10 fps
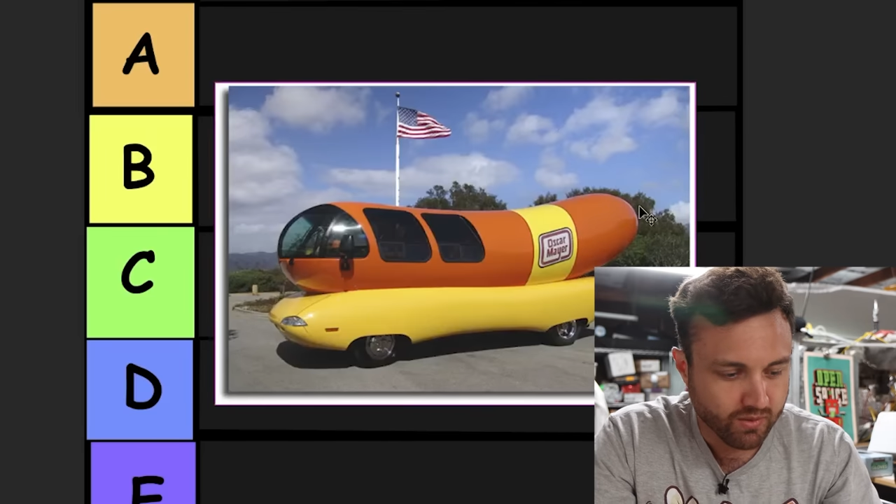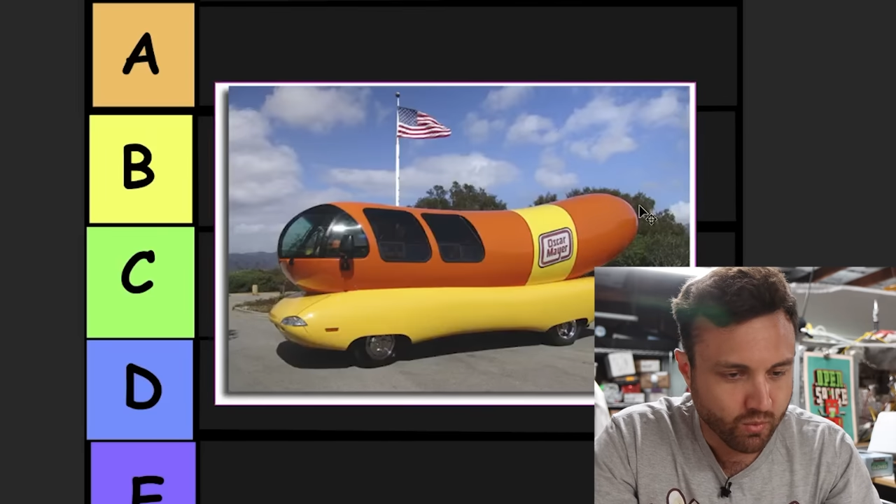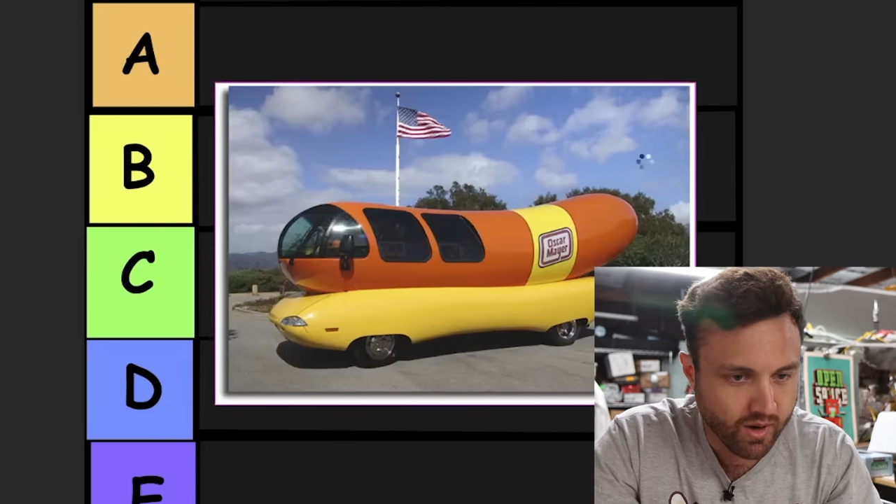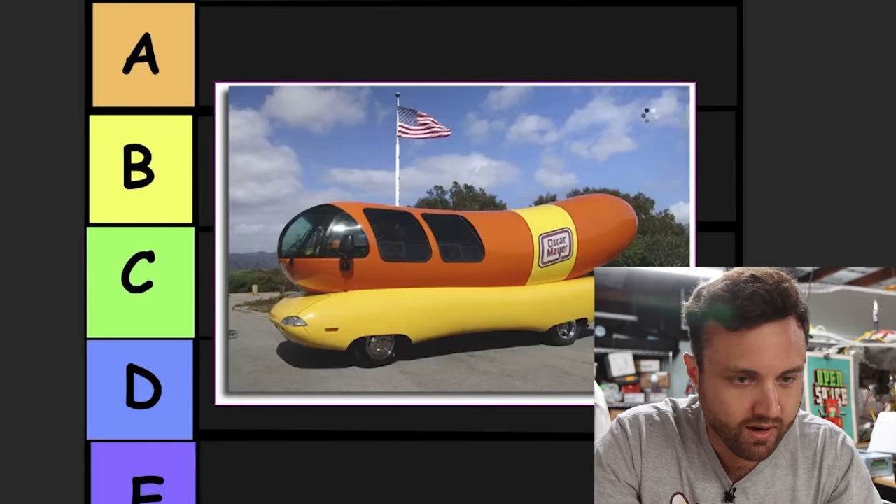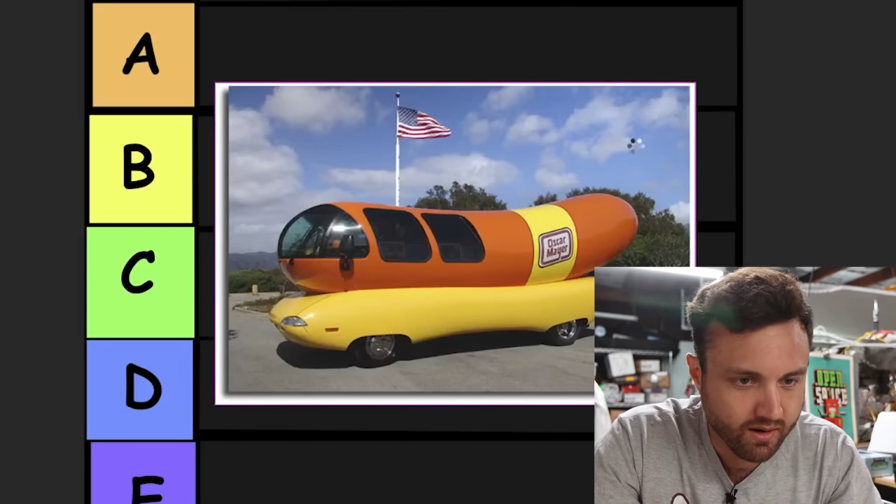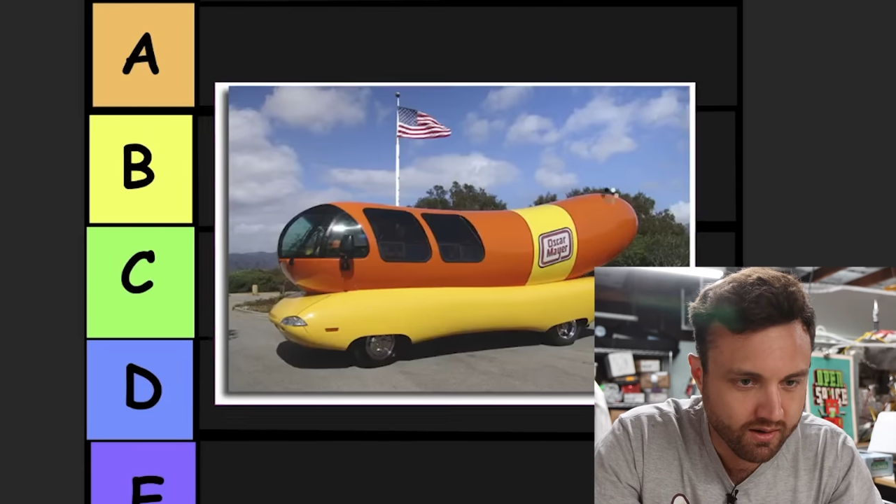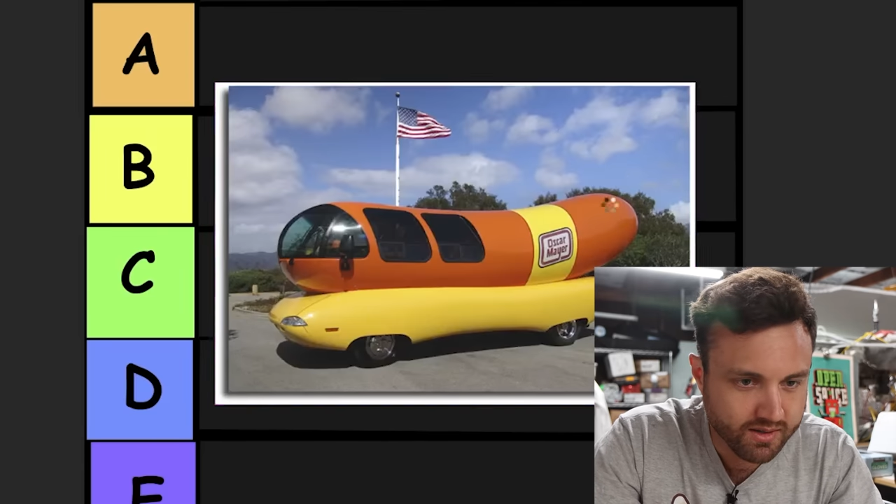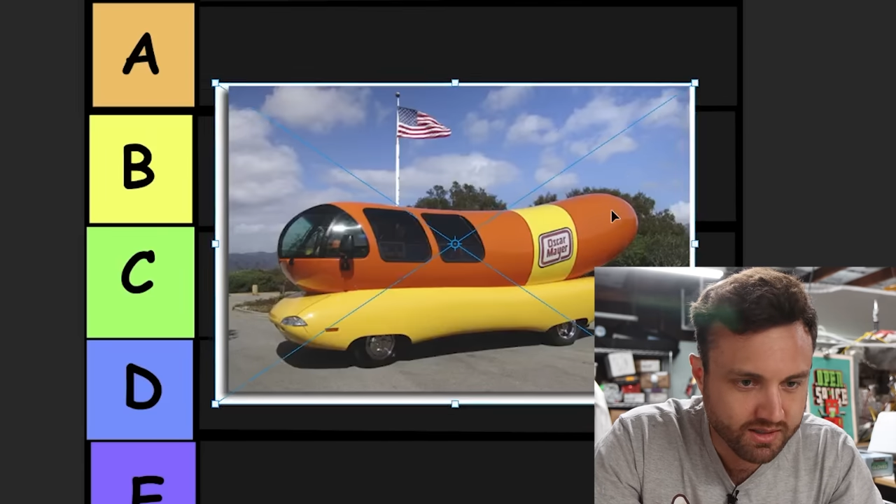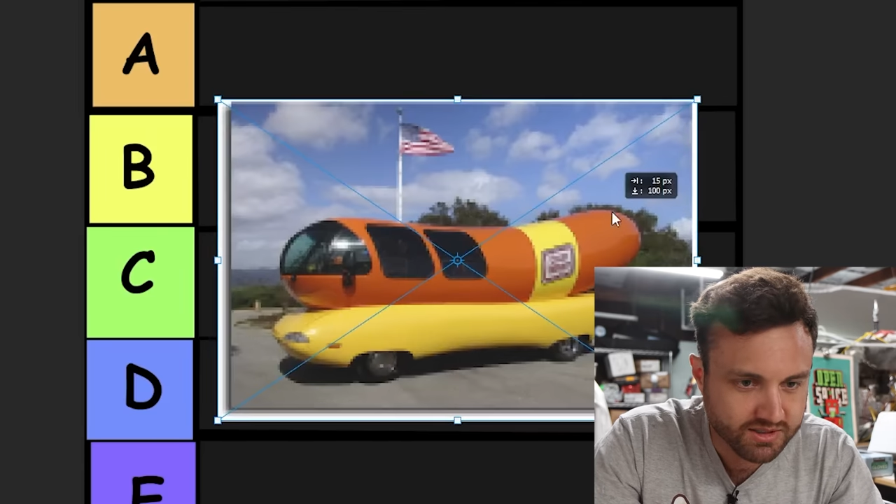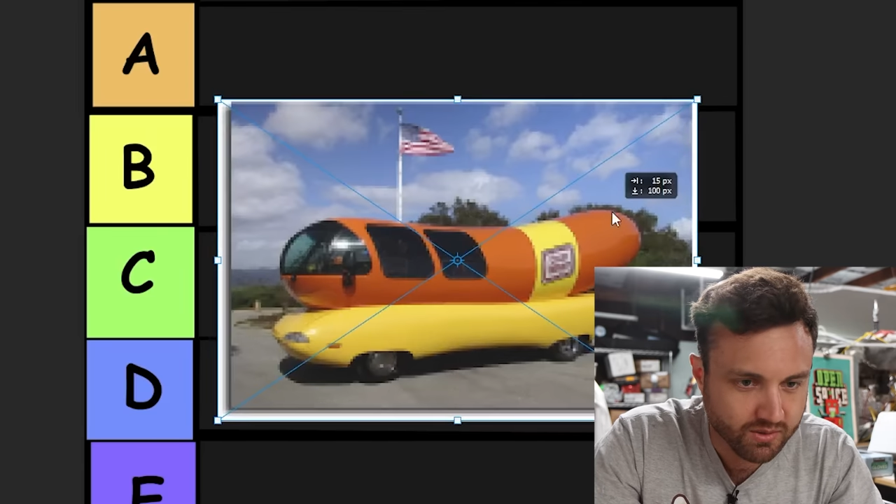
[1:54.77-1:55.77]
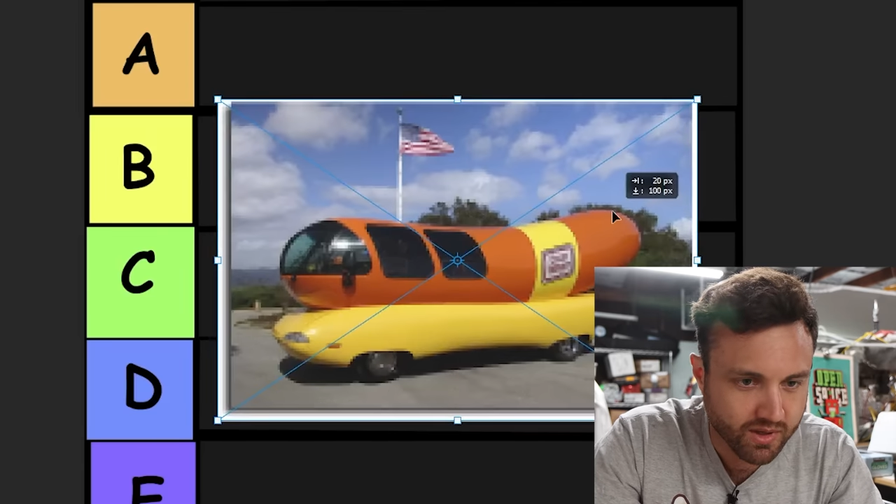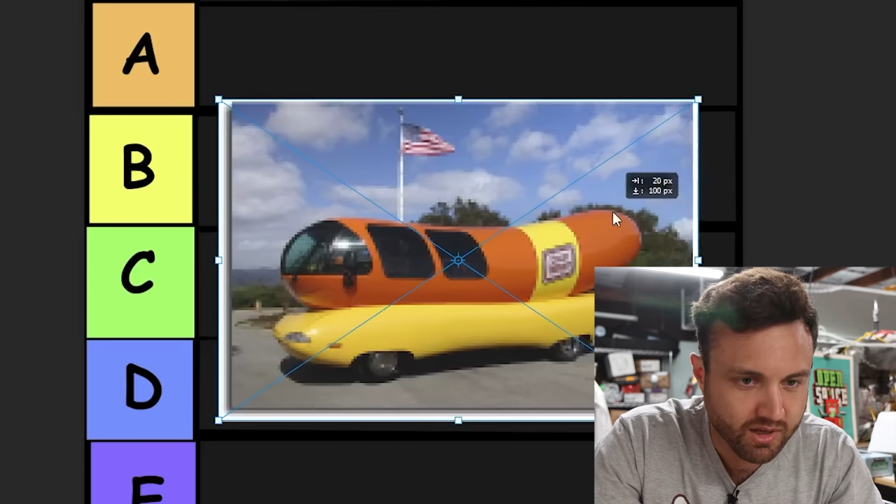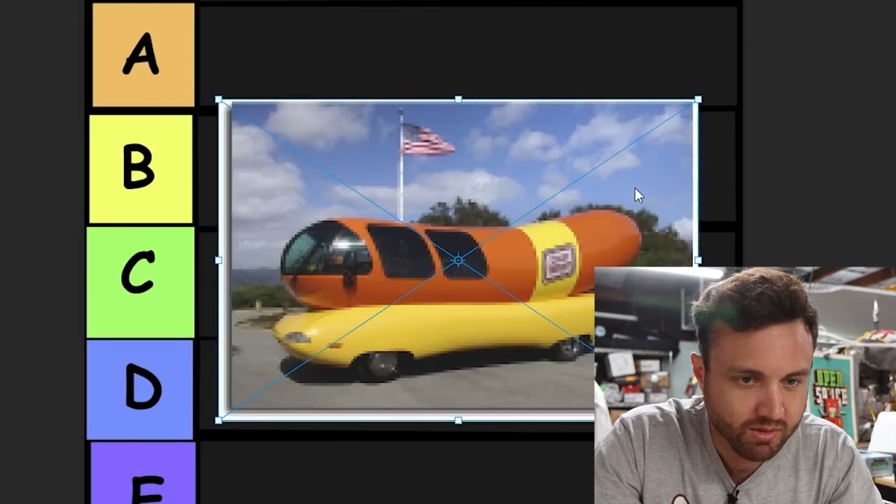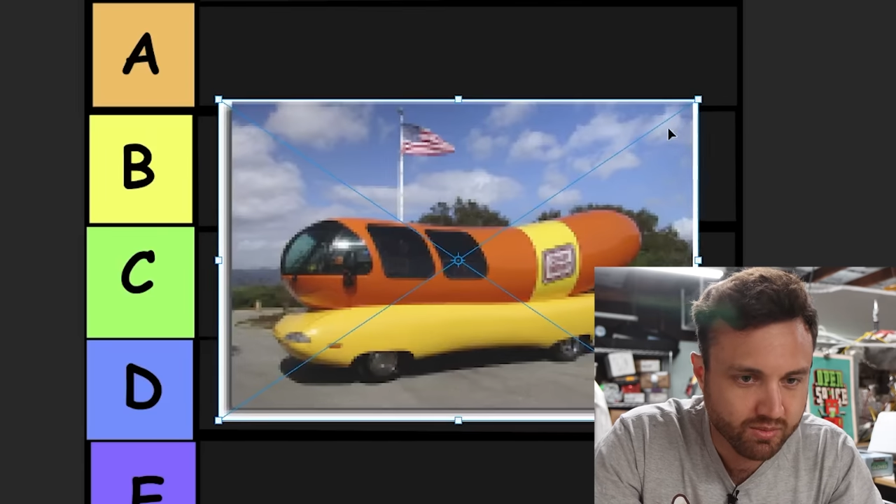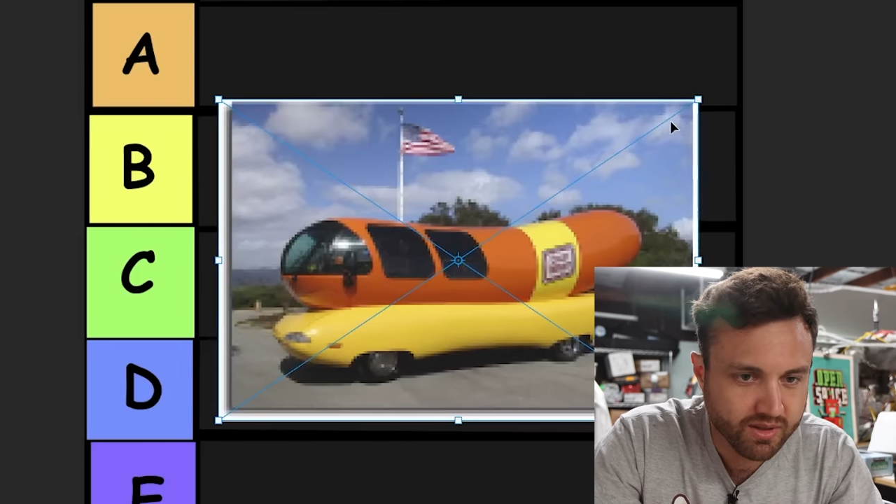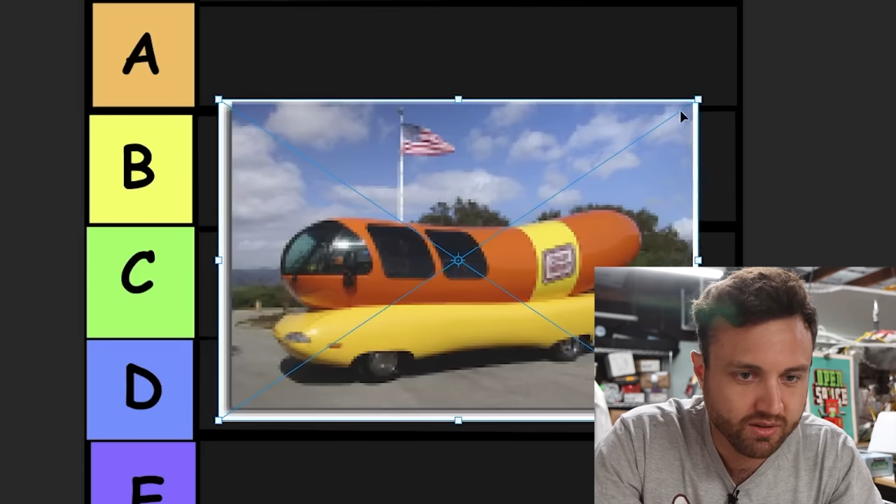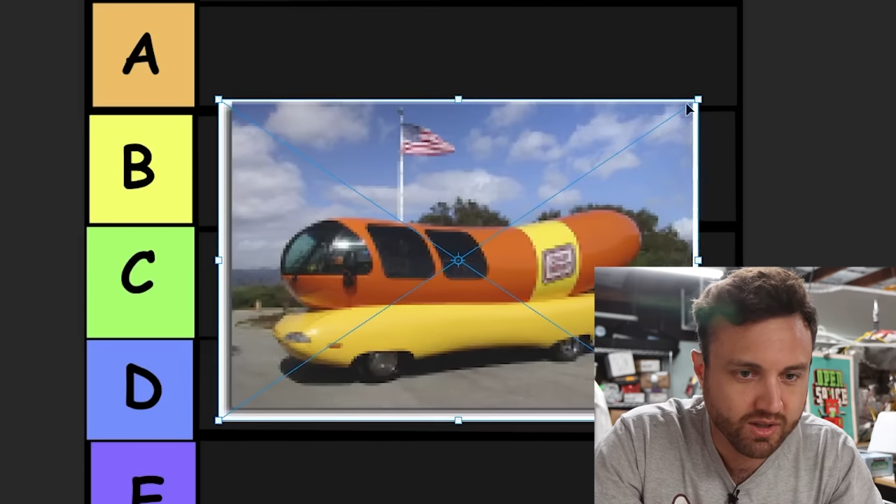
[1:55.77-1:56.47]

Where does the Wiener Mobile